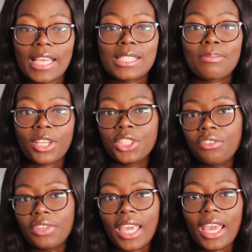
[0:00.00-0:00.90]

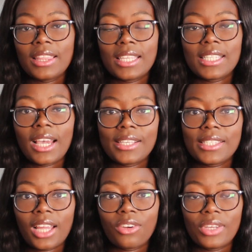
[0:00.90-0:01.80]
especially for getting these high
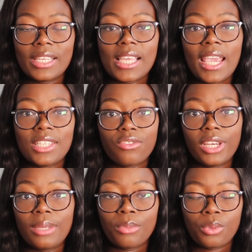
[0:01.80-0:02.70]
salaries, is
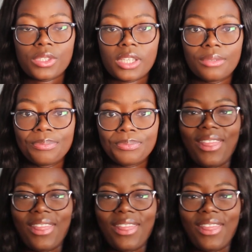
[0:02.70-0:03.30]
really important.